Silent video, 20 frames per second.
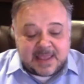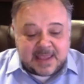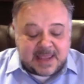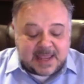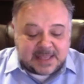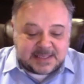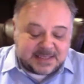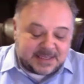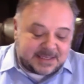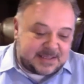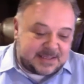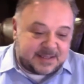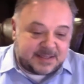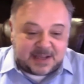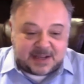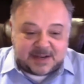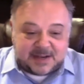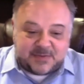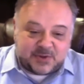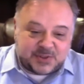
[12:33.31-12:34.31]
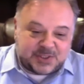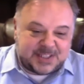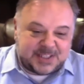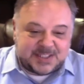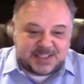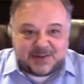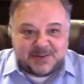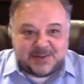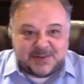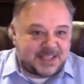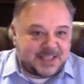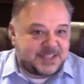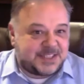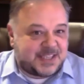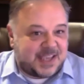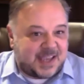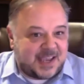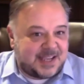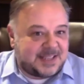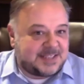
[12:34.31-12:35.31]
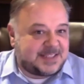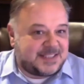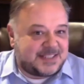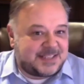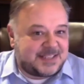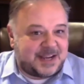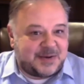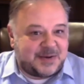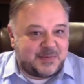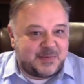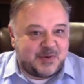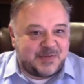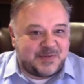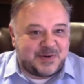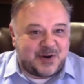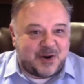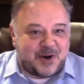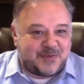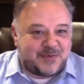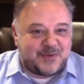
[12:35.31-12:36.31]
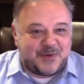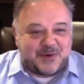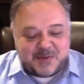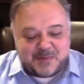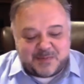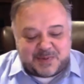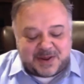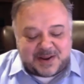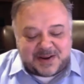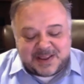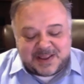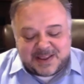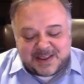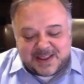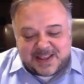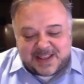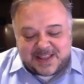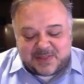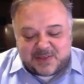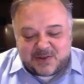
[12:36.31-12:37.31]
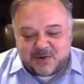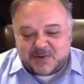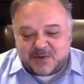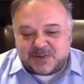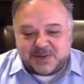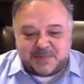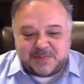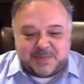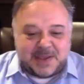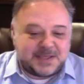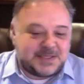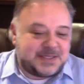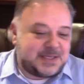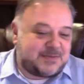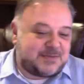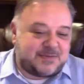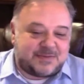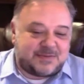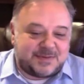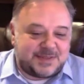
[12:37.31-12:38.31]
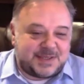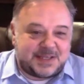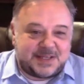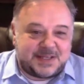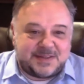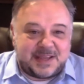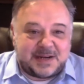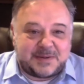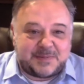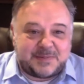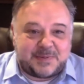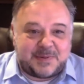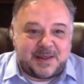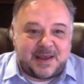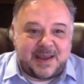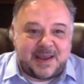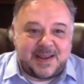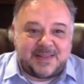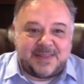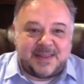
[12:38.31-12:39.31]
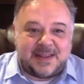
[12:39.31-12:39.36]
It's unfortunately, it's not really a science. It's kind of more of an art form, but there are some basic rules that apply.